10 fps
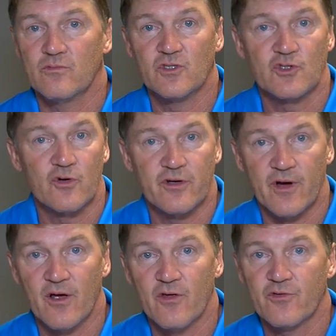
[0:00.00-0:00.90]
restore your
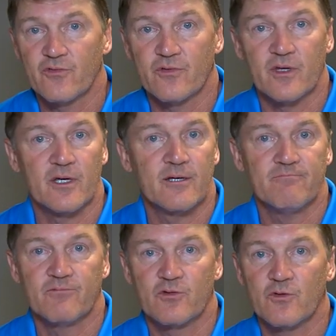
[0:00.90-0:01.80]
health
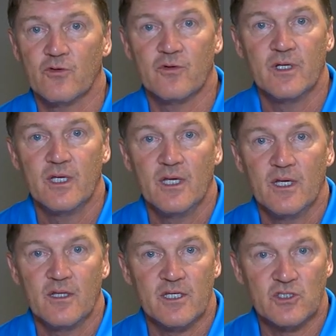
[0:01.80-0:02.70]
through
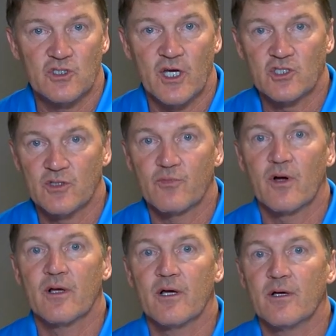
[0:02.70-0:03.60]
these injection
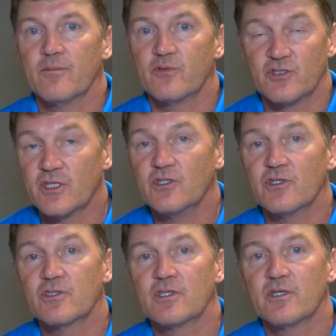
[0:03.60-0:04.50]

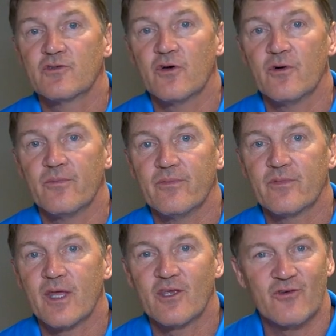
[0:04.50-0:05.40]
procedures. So
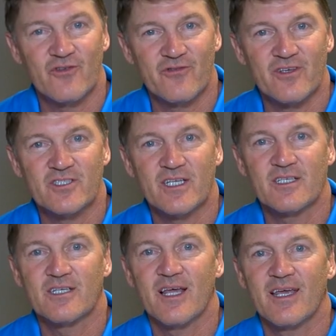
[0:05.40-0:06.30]
thank you for
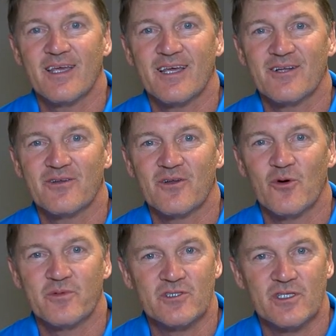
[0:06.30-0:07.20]
visiting today, and
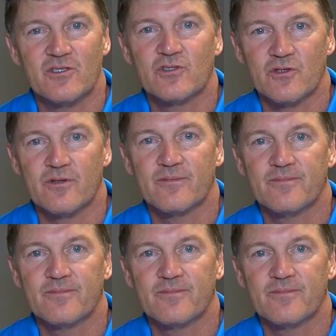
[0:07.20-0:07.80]
hope to see you soon.